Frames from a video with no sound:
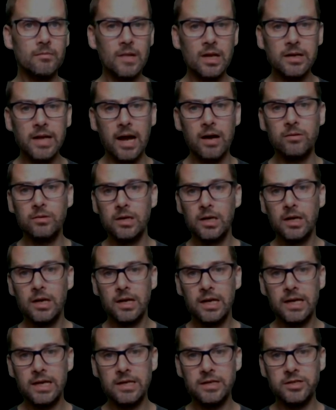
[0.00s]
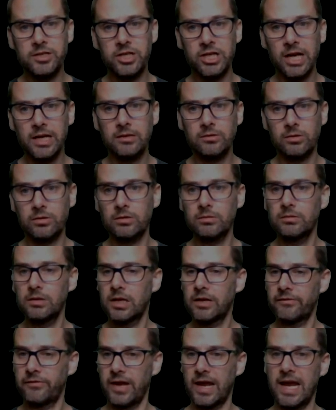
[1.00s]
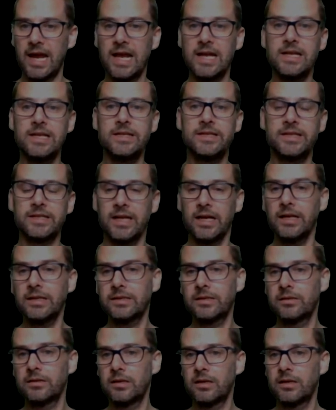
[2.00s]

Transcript: Now, in general, for any set,